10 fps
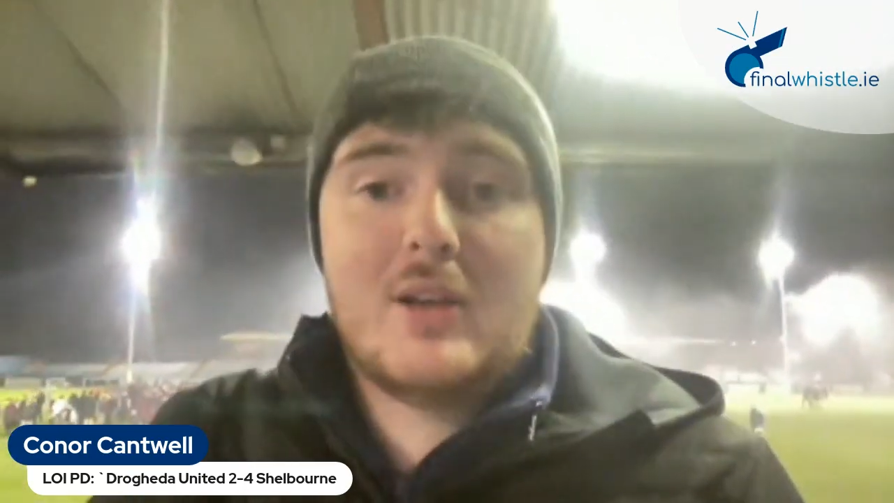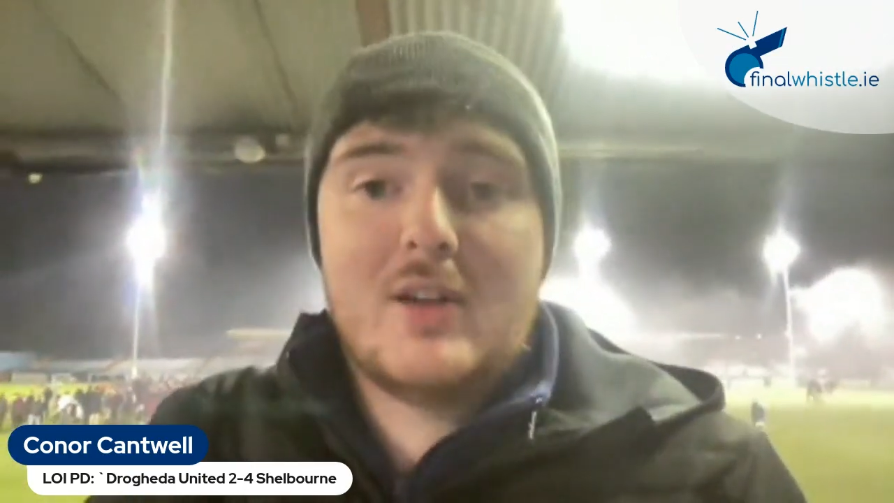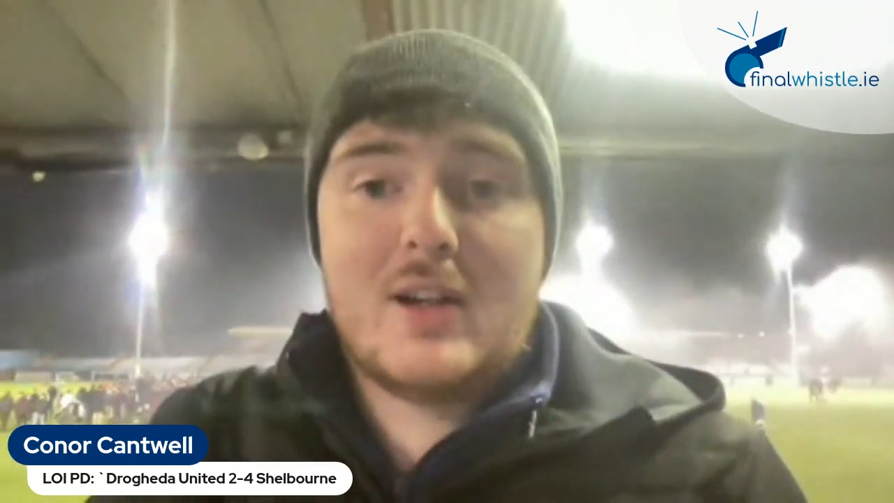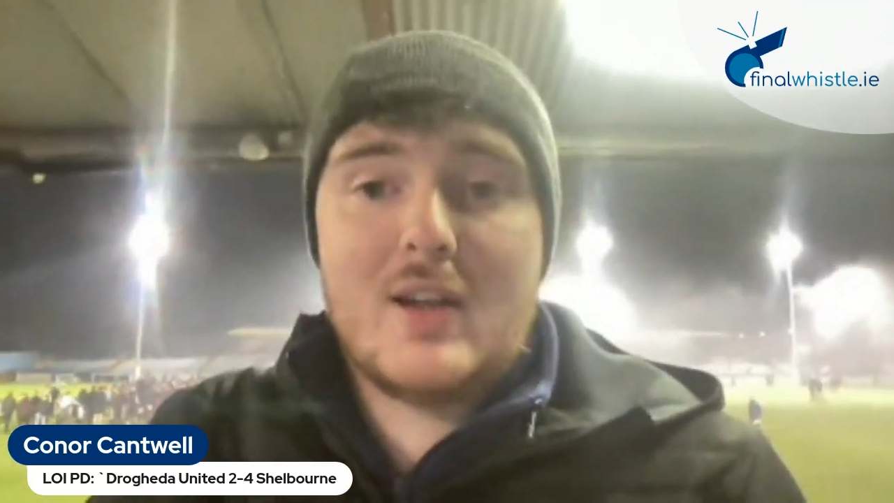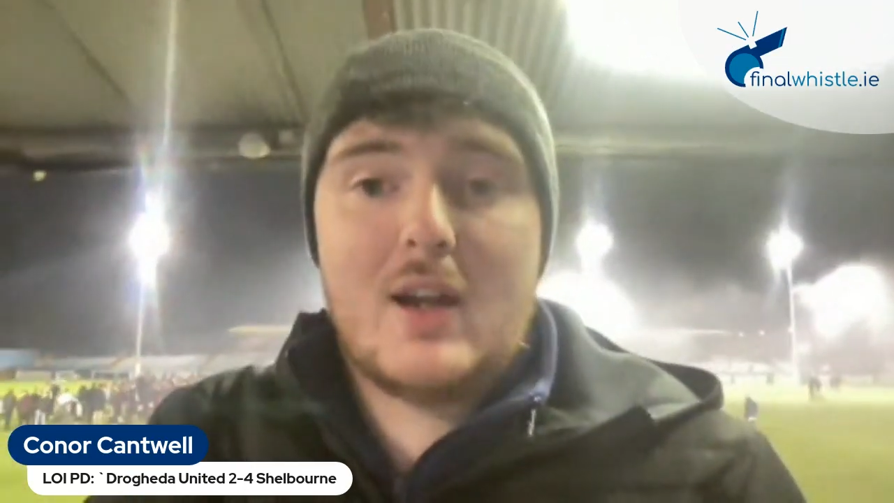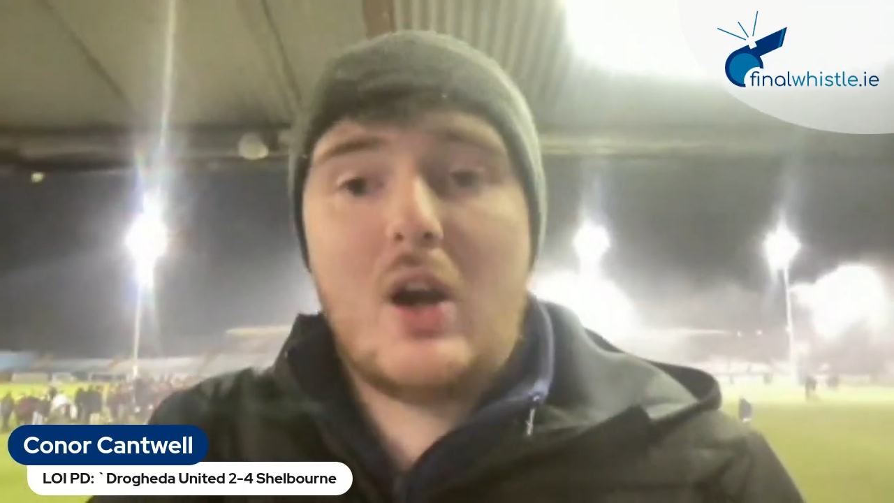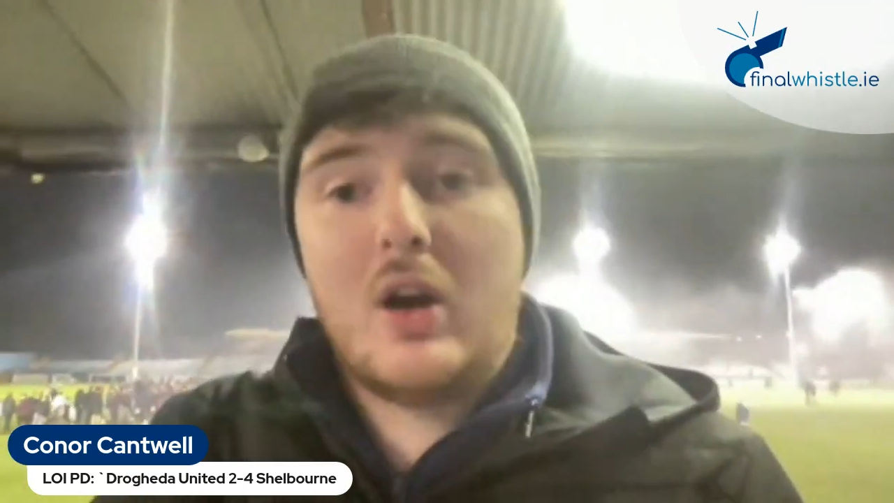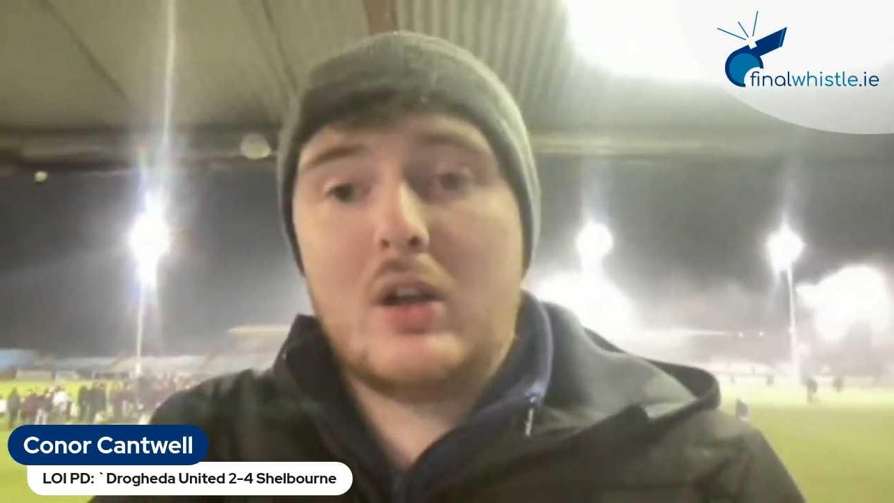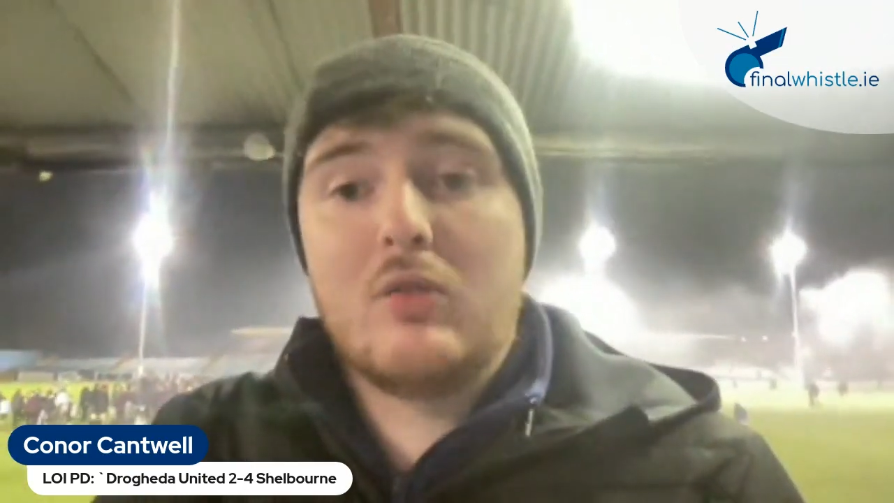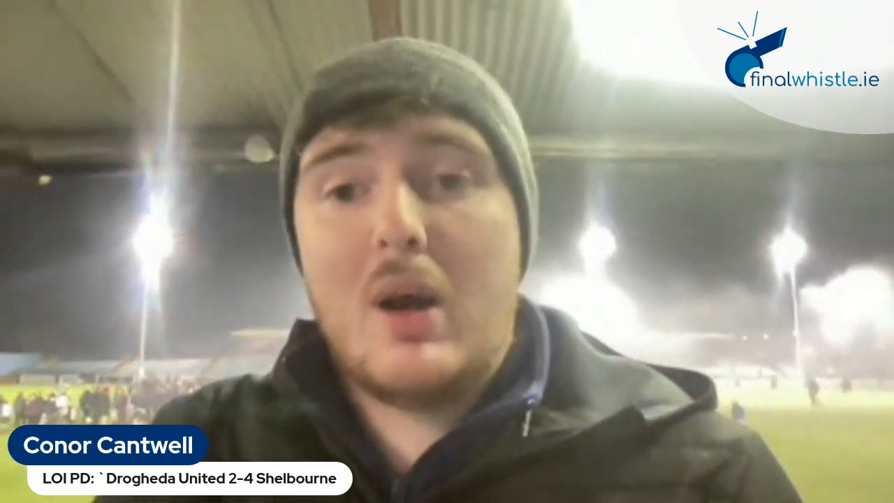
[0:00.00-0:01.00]
and Kyle
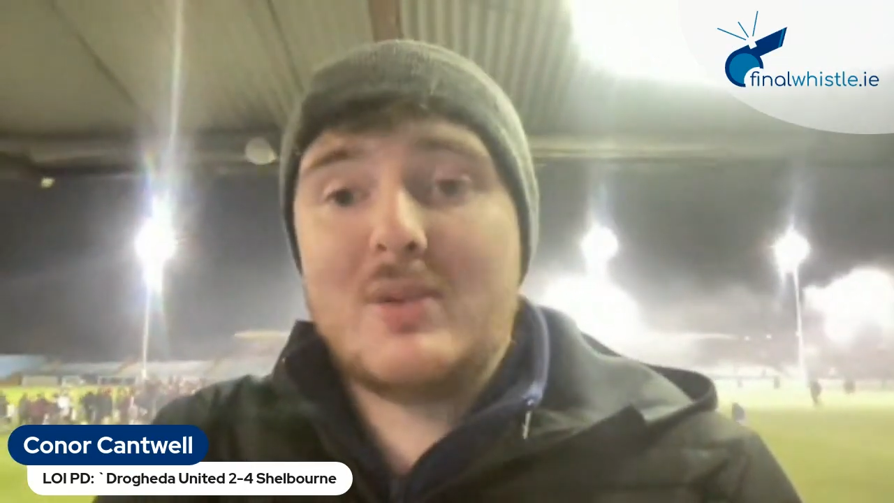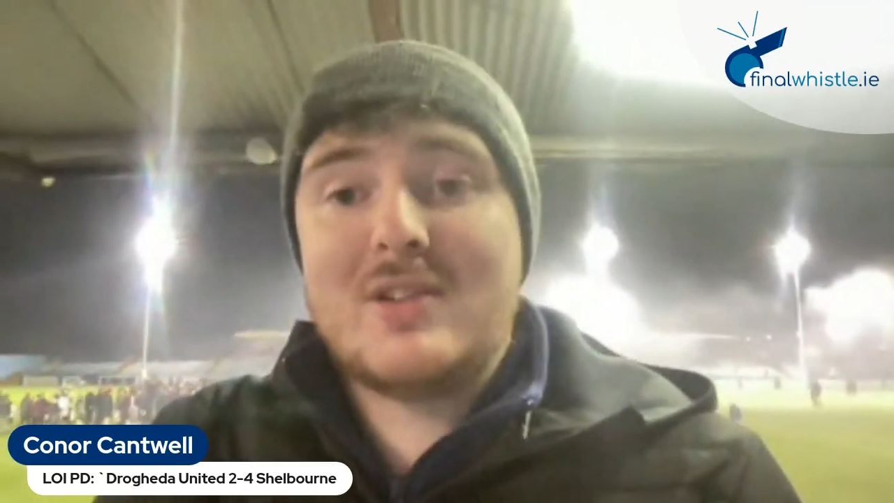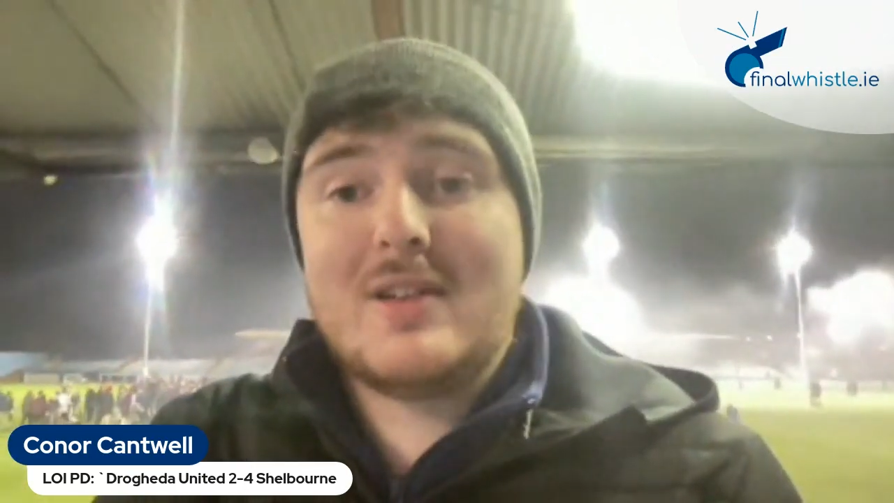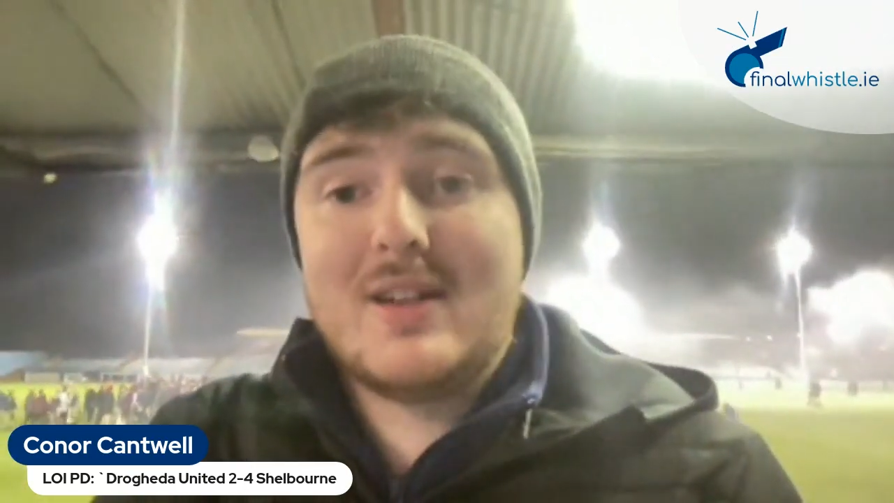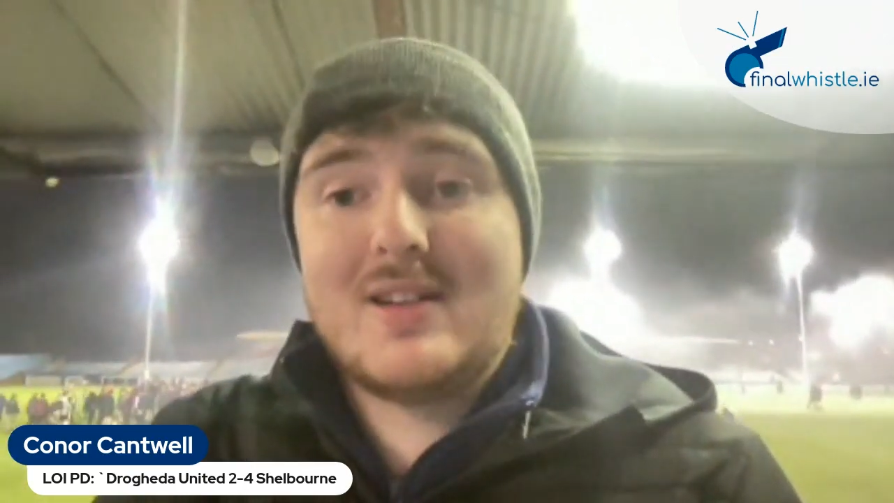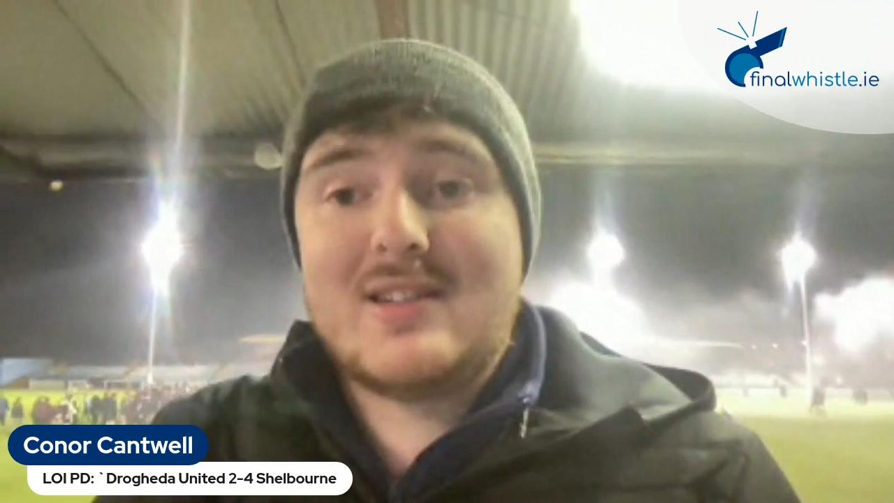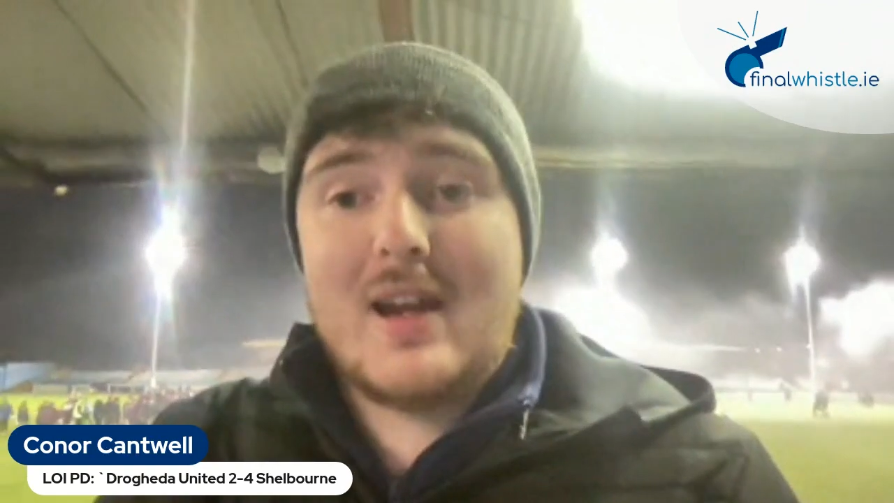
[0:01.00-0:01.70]
Robinson did the same.